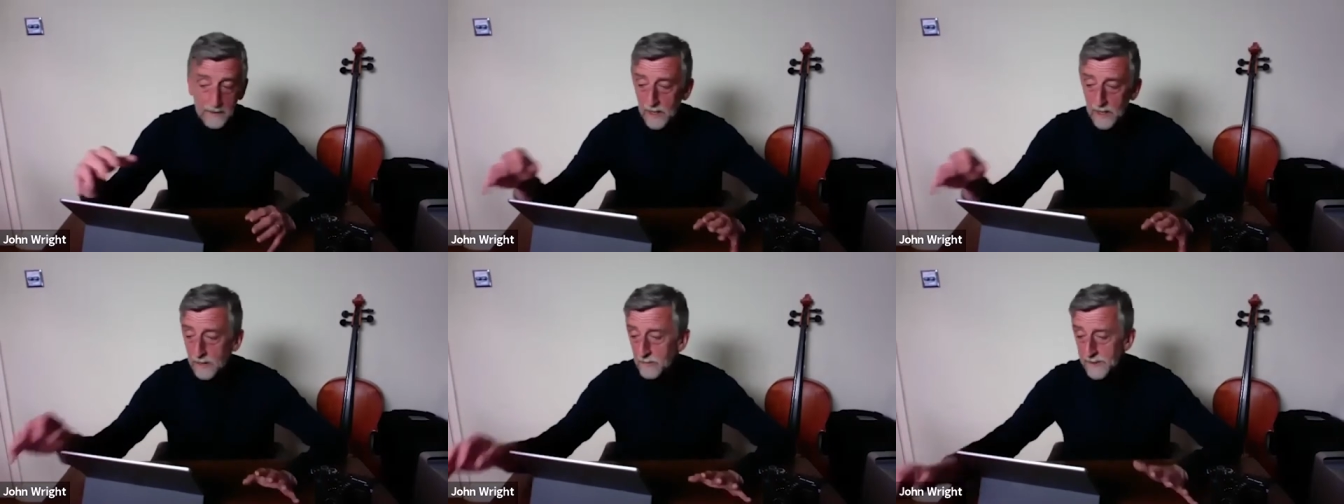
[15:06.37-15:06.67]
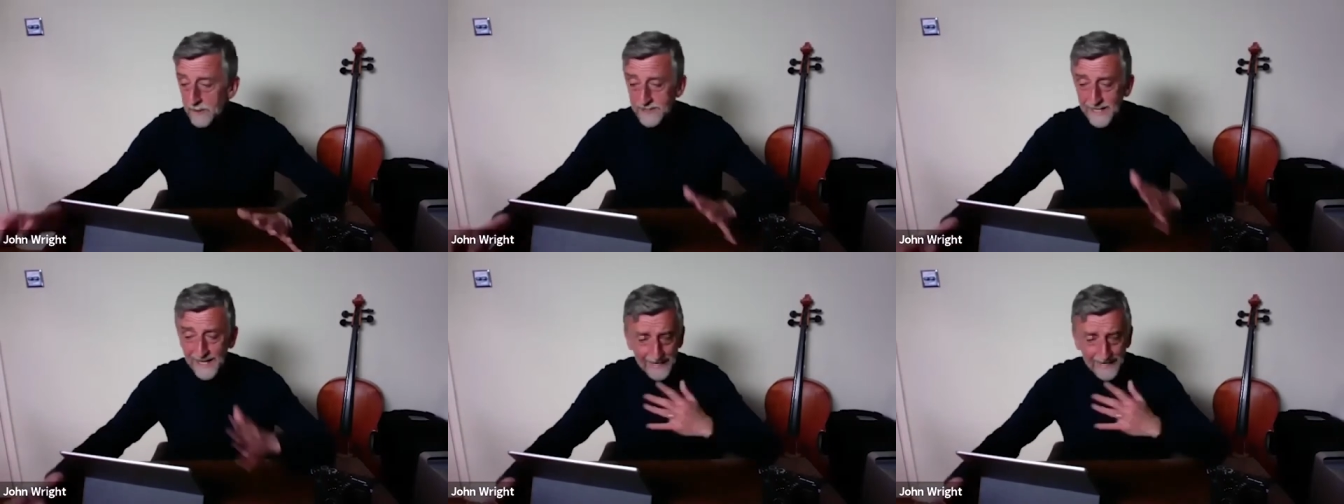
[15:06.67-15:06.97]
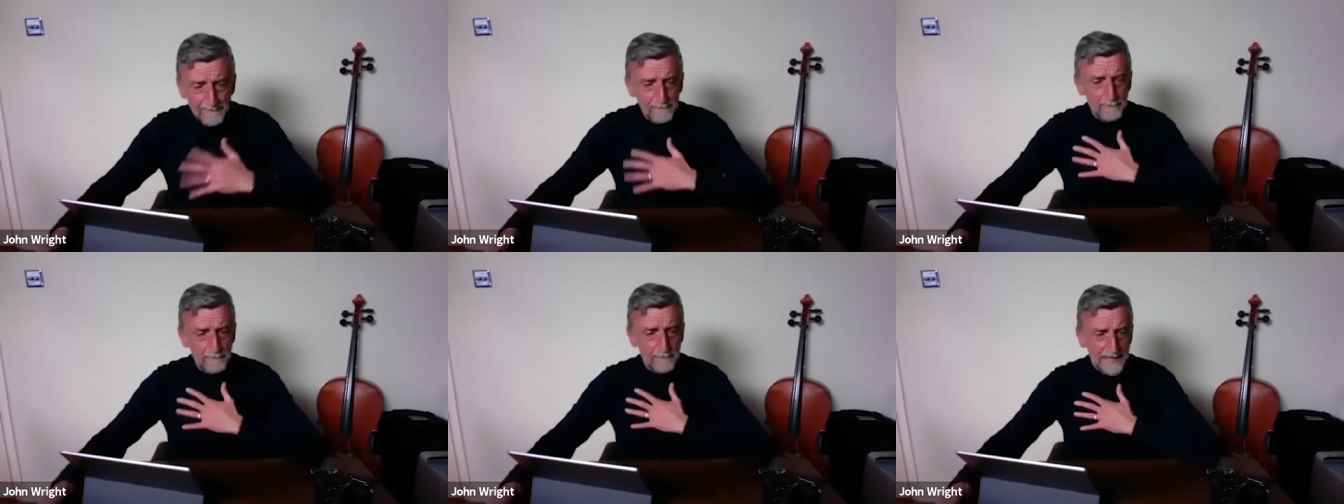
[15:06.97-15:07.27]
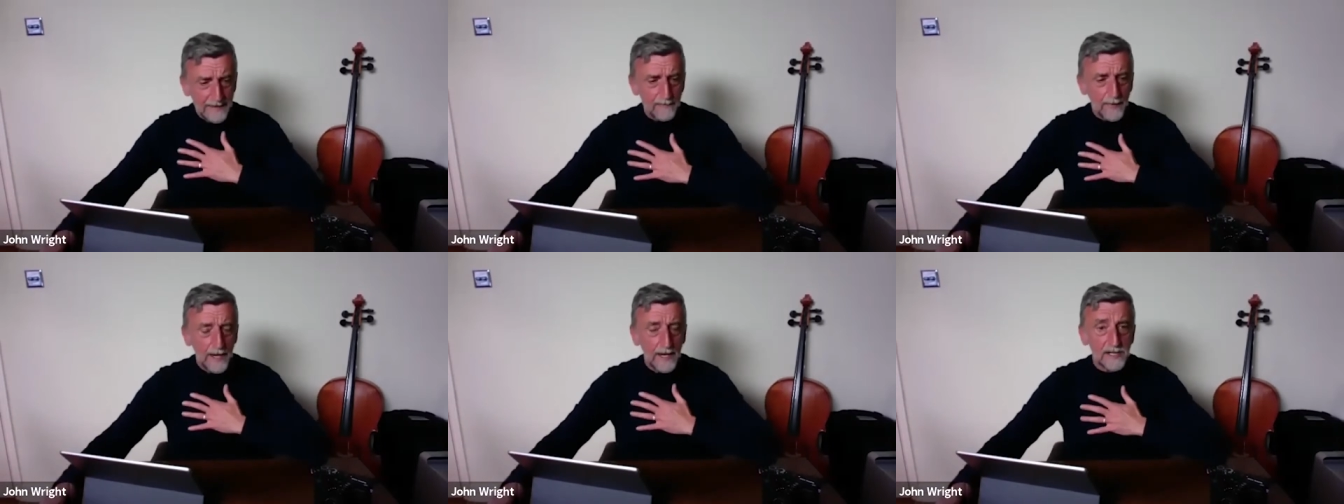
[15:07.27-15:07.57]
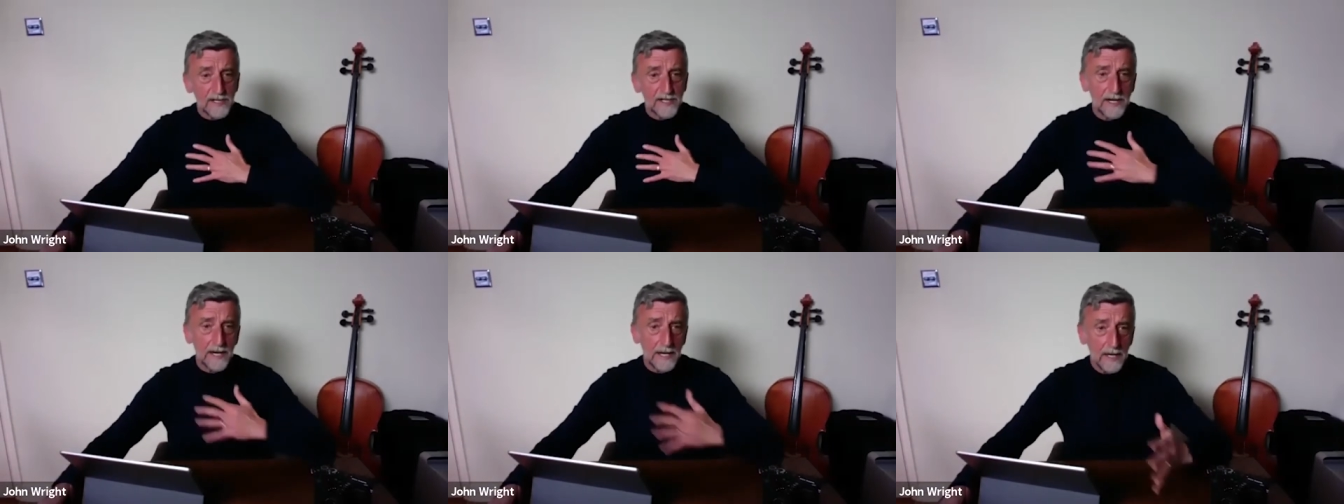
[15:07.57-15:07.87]
Um, taking me
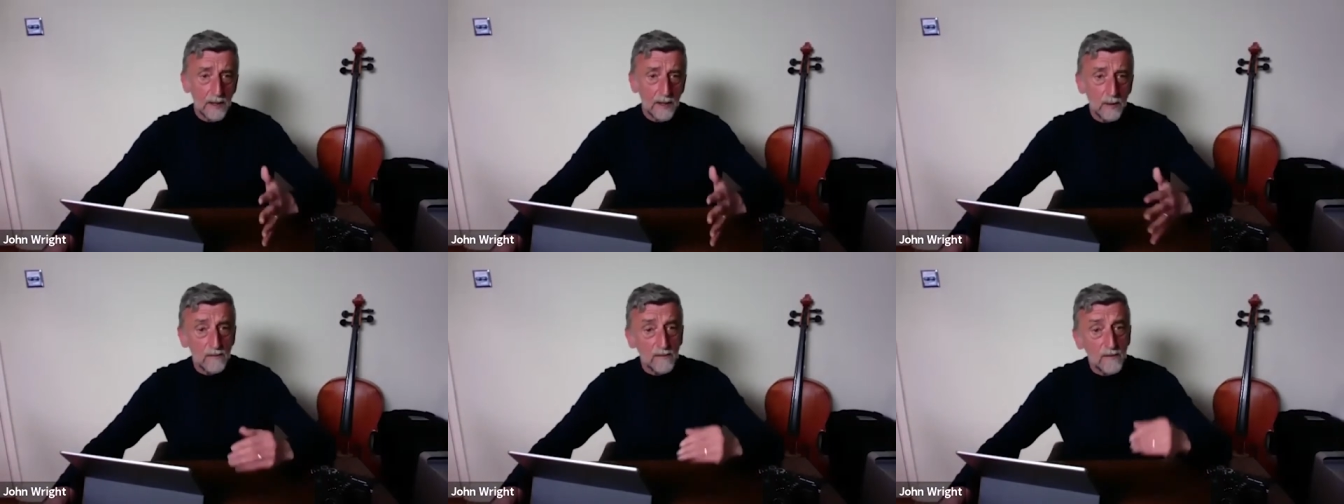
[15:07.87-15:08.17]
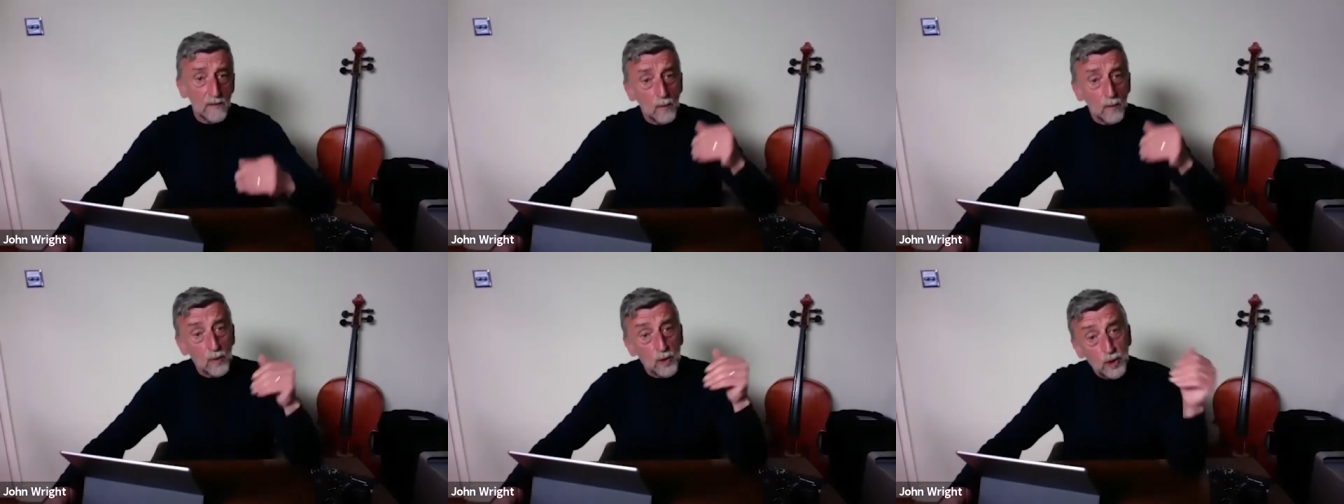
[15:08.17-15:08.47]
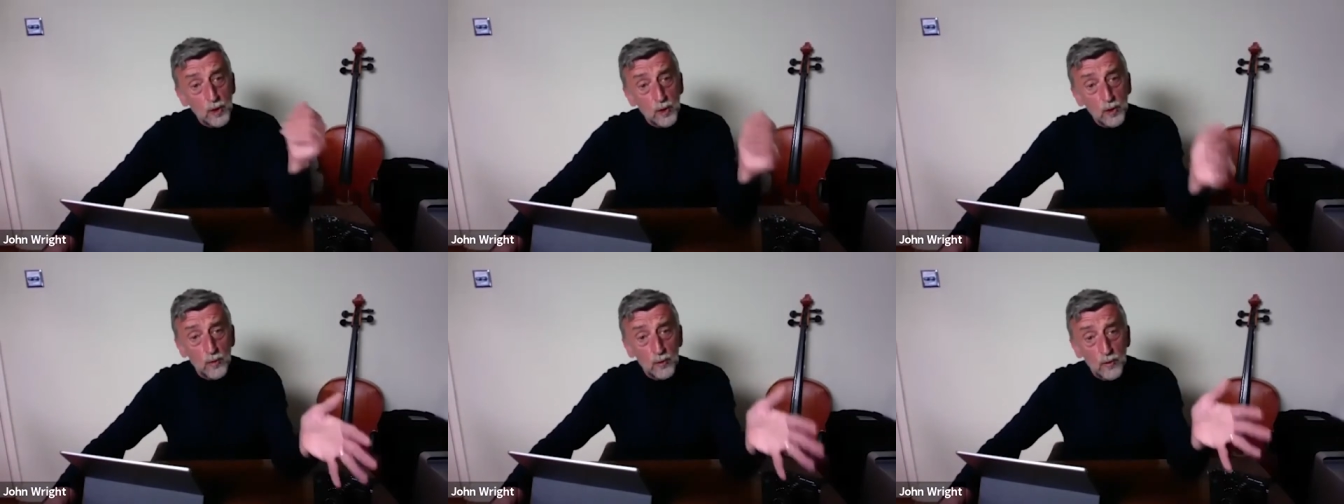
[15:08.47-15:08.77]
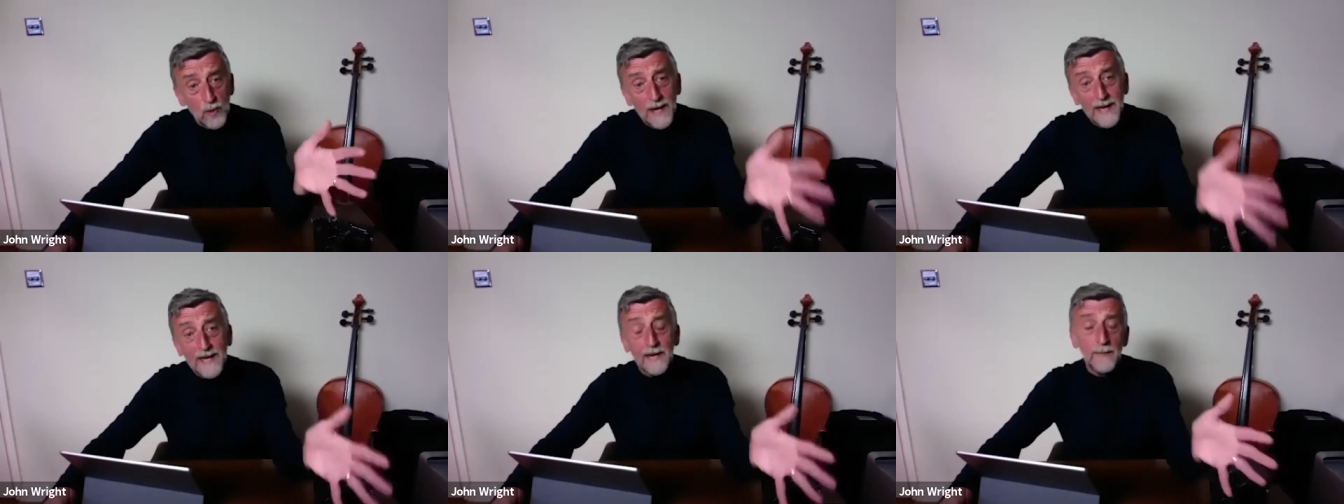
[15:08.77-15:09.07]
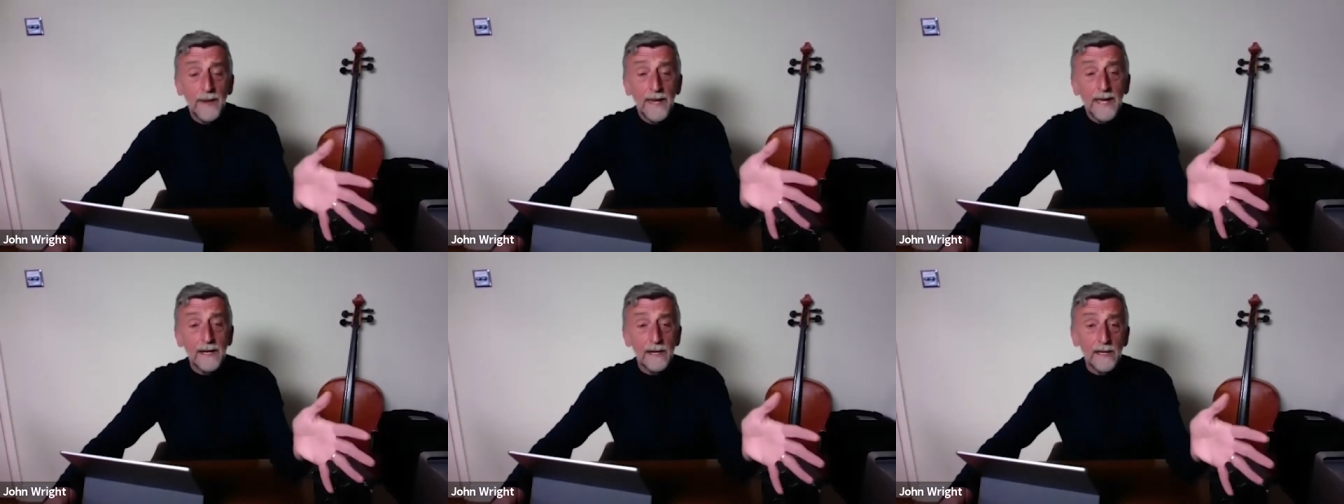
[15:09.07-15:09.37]
personally out of it, would you
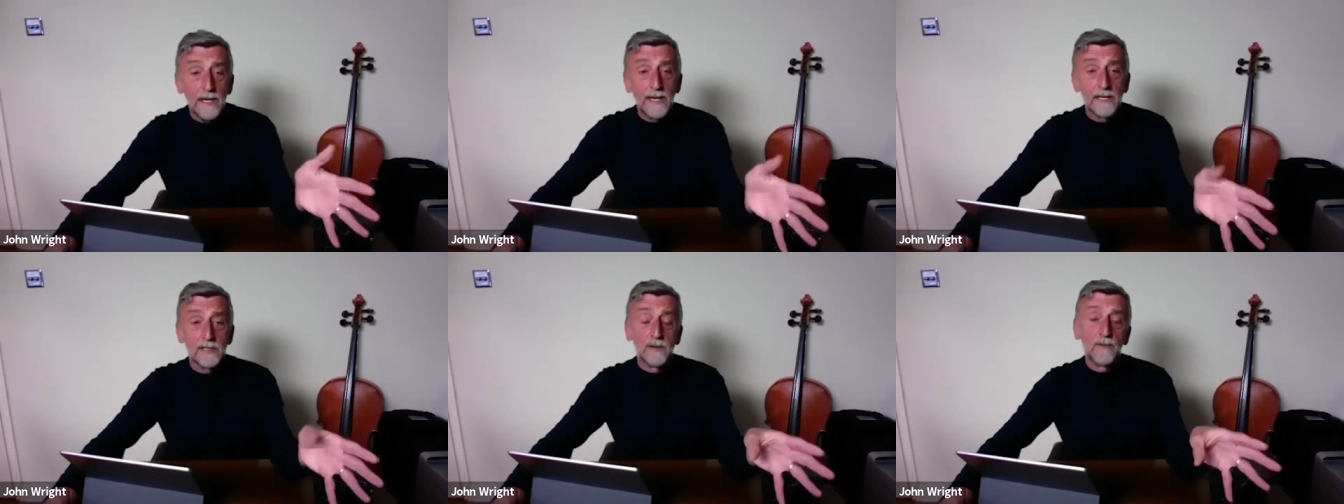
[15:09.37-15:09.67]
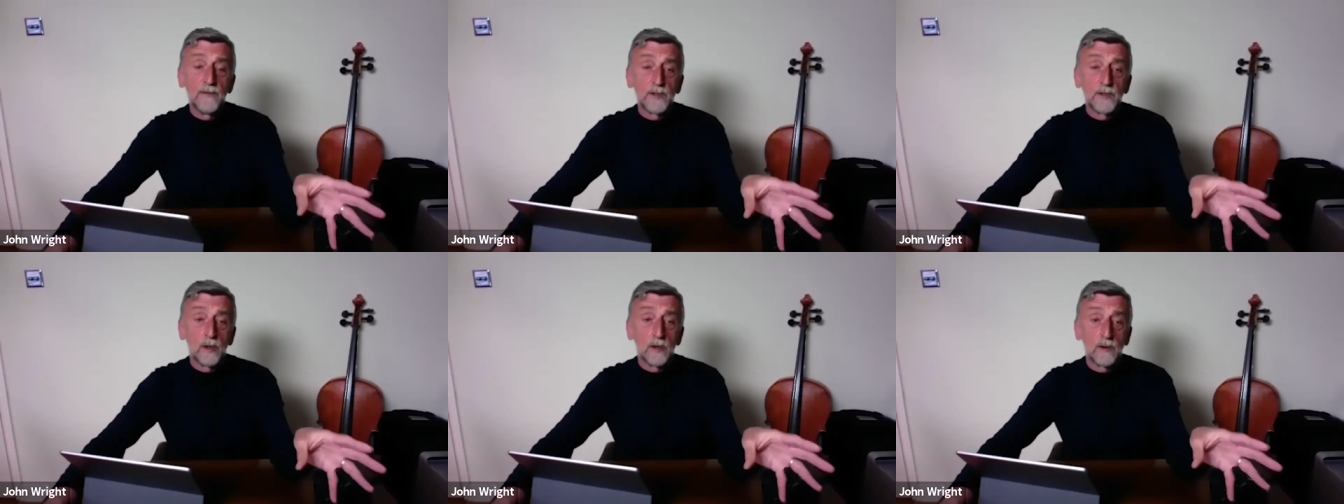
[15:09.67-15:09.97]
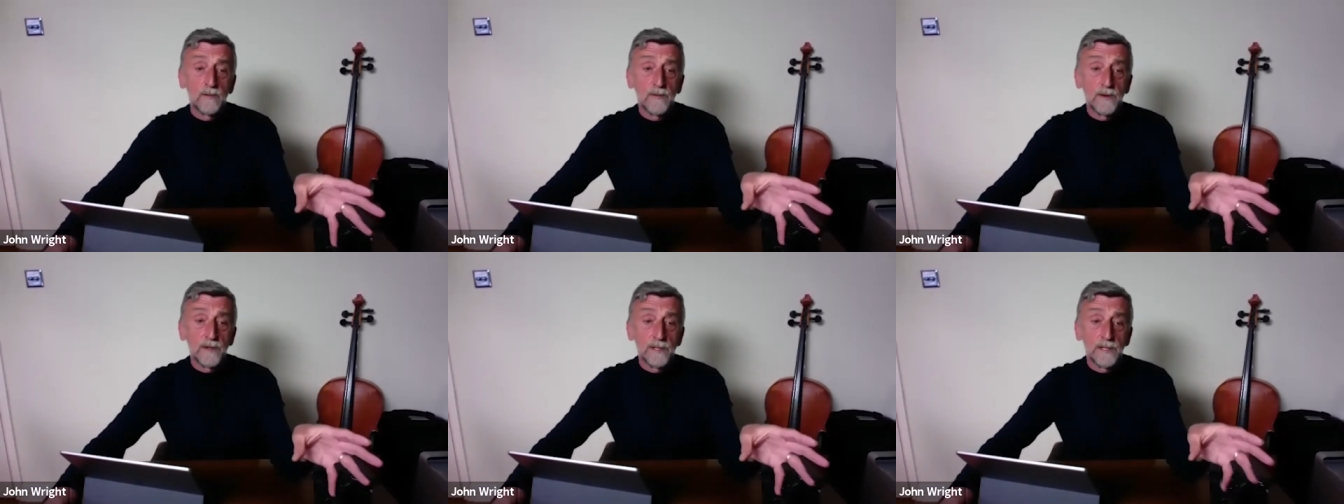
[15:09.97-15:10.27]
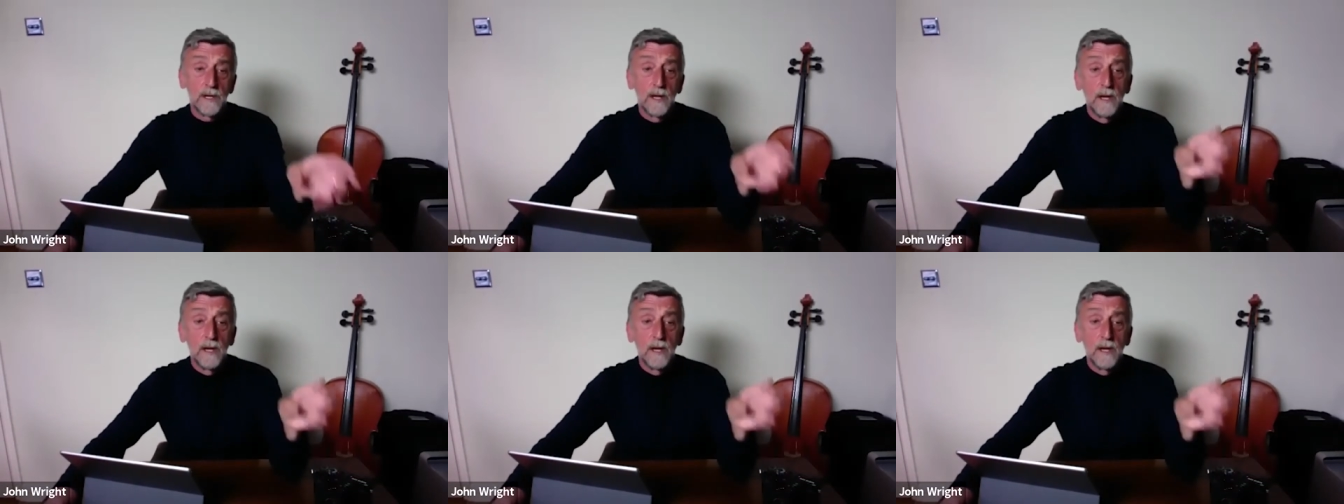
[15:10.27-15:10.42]
recommend that to photographers,